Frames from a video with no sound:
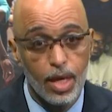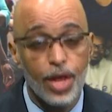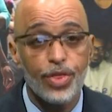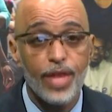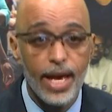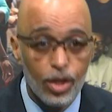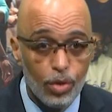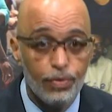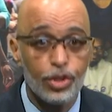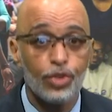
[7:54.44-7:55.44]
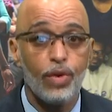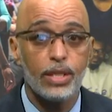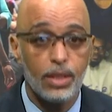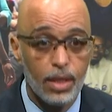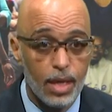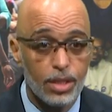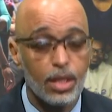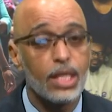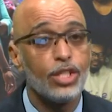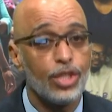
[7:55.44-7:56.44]
Thank you for trusting us to
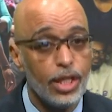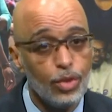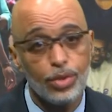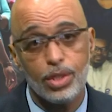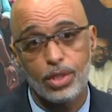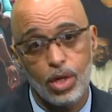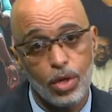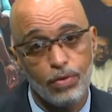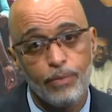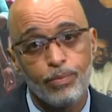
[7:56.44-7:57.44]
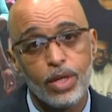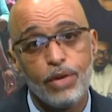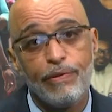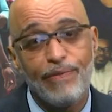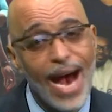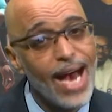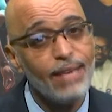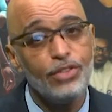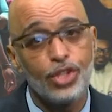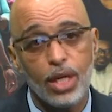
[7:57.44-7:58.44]
continue to serve
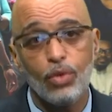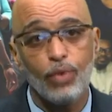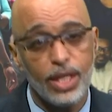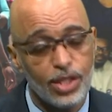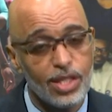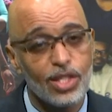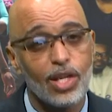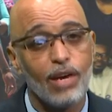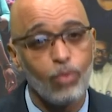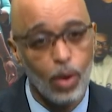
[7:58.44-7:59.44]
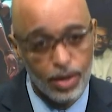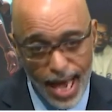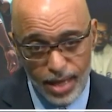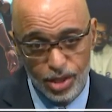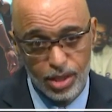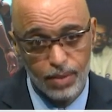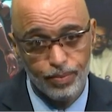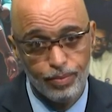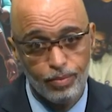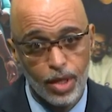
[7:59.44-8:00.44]
5 generations of Wordites.
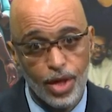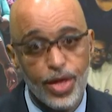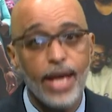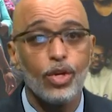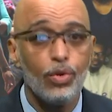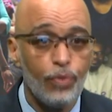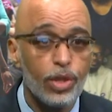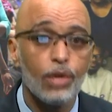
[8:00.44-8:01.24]
Thank you for your